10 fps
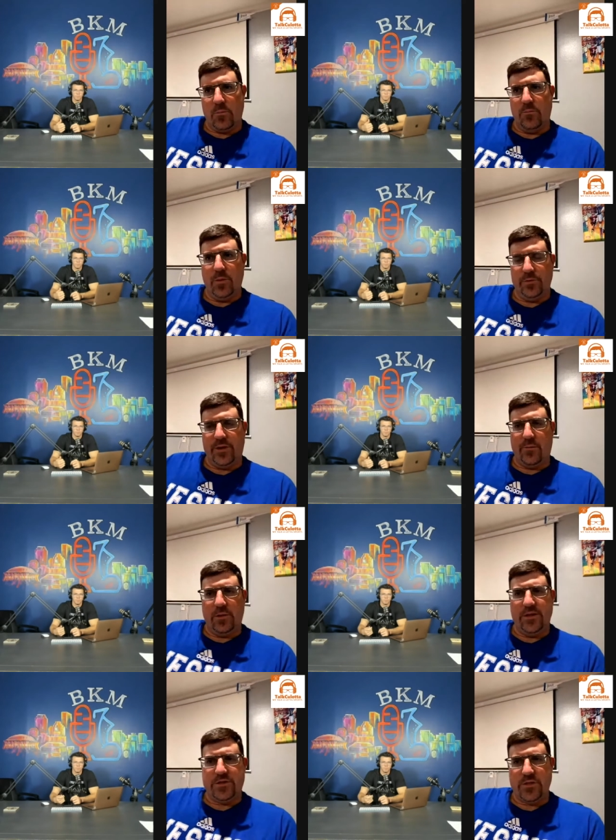building that
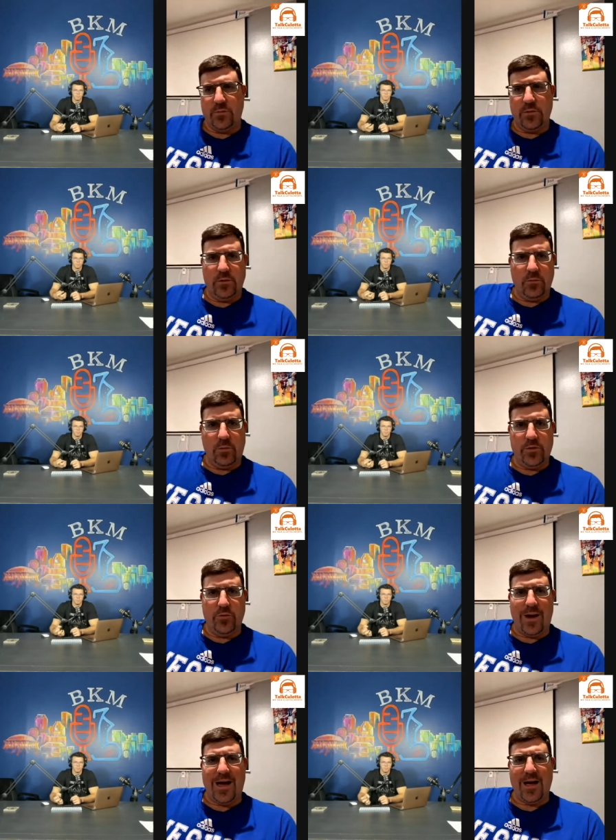relationship with with
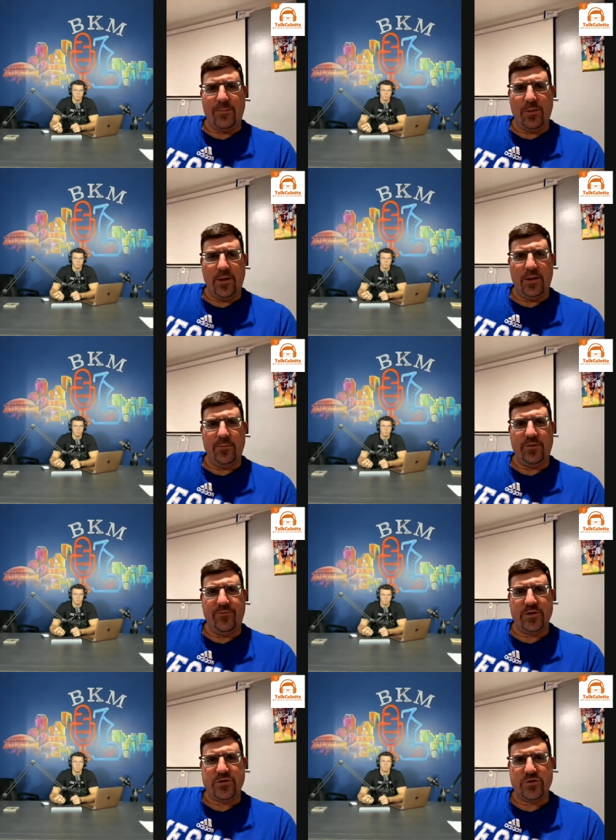U-High, playing them in
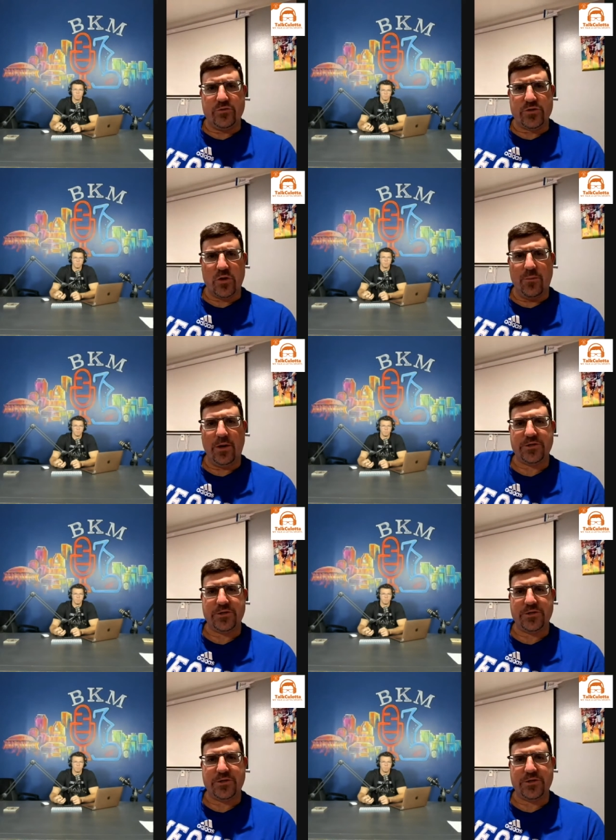Division 2 mm-hmm.